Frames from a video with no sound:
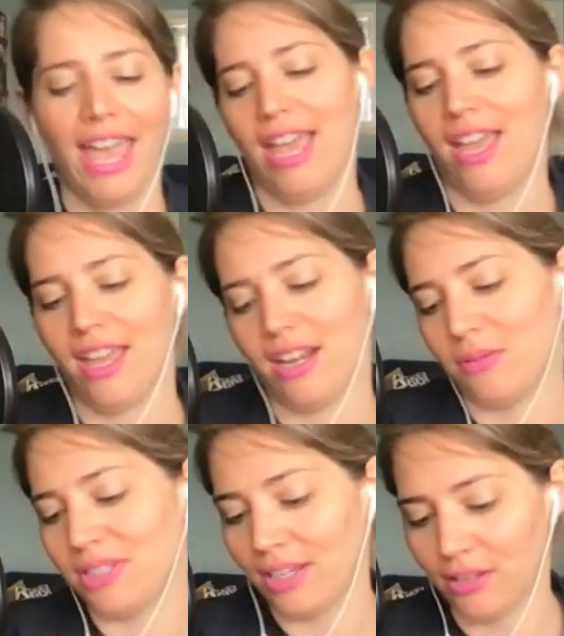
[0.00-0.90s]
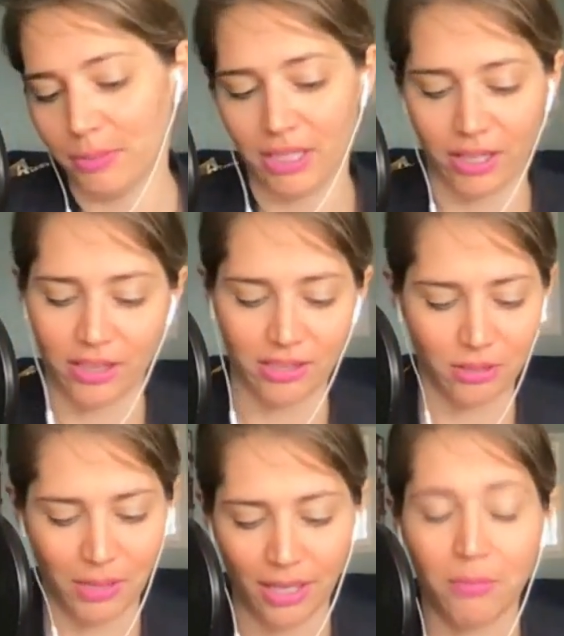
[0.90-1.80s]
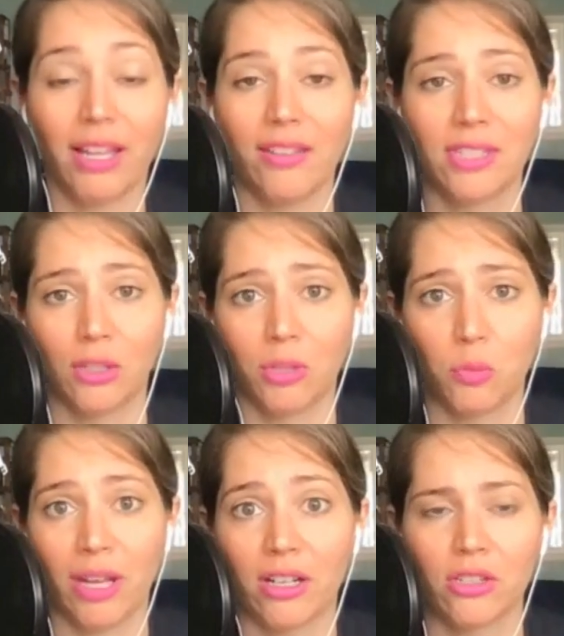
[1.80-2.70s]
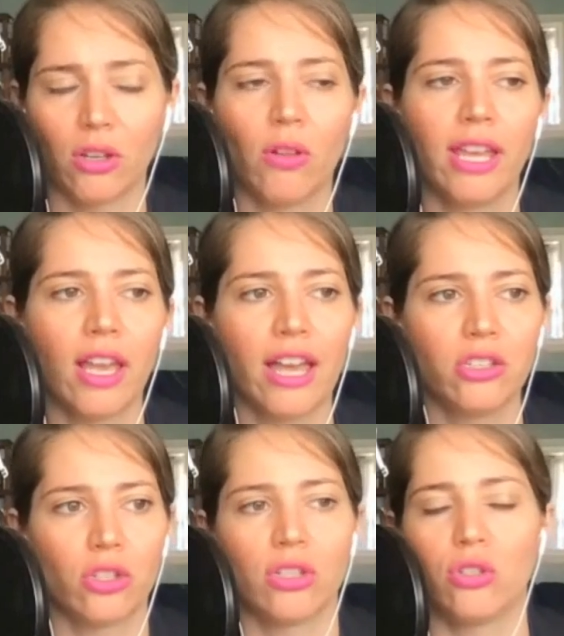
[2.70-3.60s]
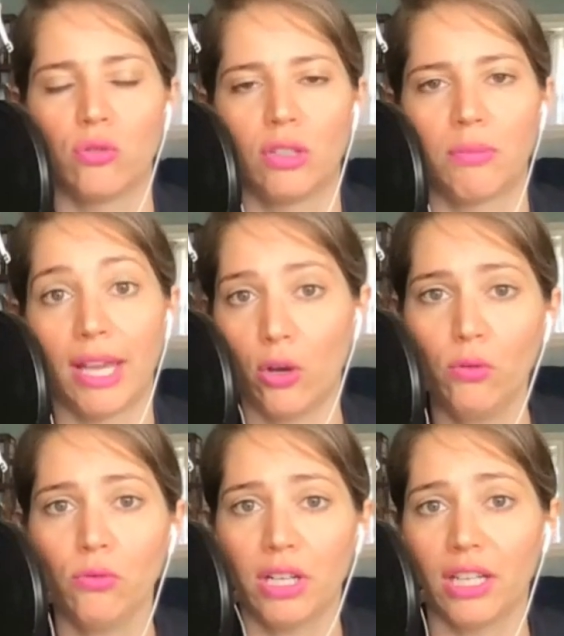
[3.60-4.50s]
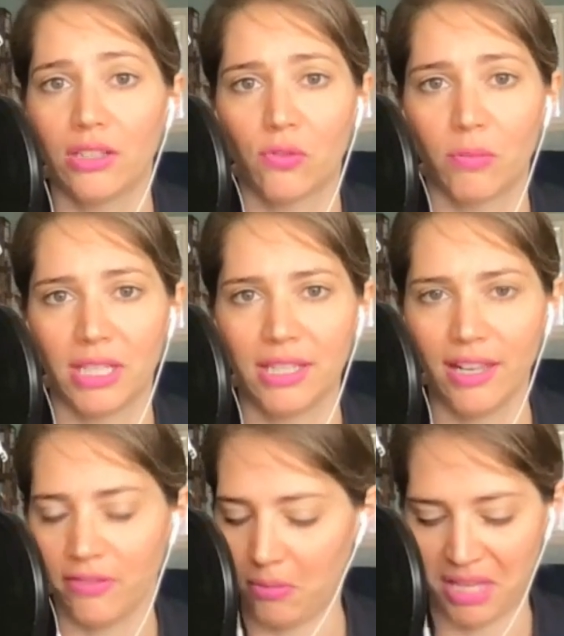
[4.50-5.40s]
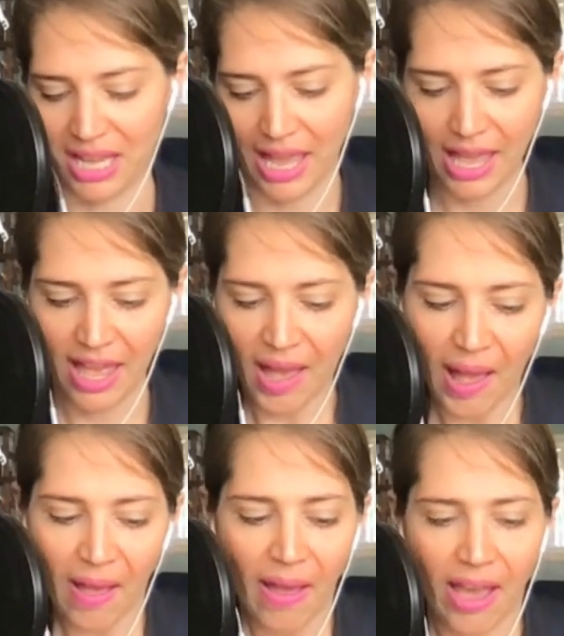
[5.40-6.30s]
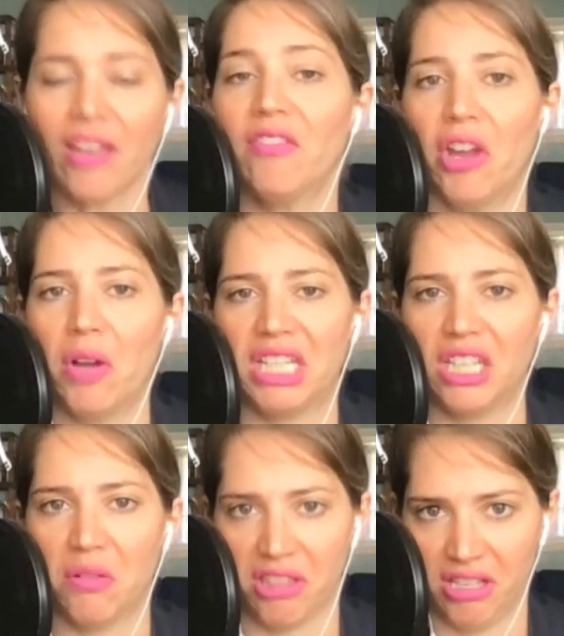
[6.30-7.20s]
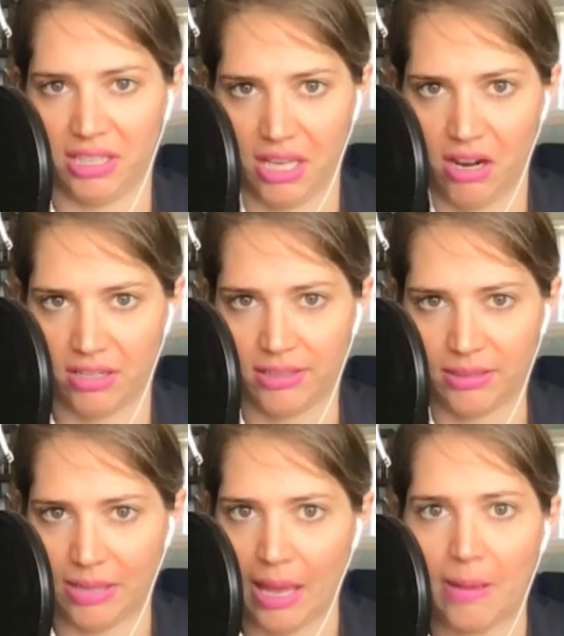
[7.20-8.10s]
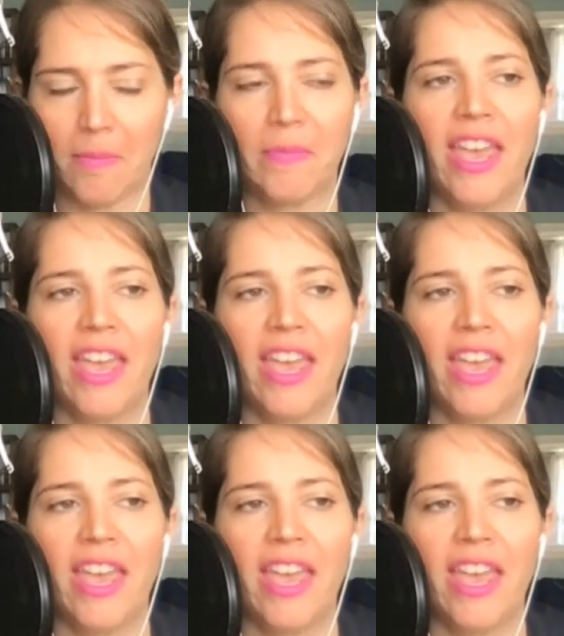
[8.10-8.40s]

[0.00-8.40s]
And I was like, oh my God, this is making my life so much better. So, like, I started doing my own readings for myself, and I'm like, I have no idea what these cards say.